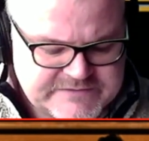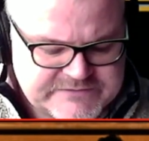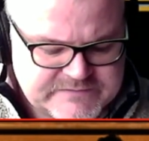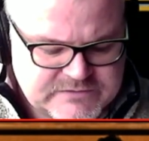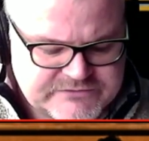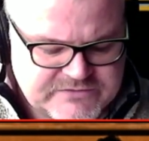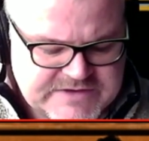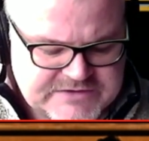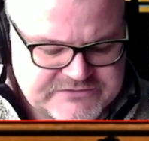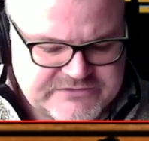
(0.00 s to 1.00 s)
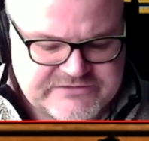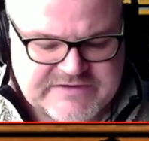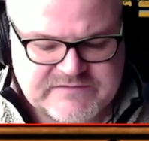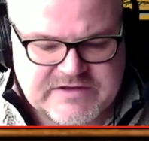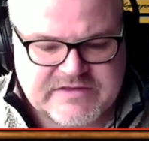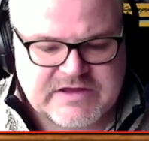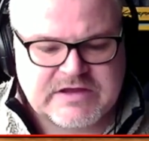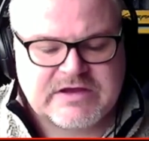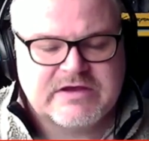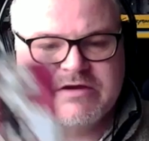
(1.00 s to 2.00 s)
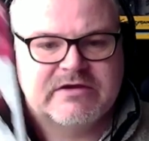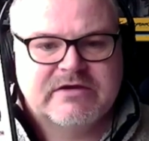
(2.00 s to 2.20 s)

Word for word: Let's have a look. 2007, I think.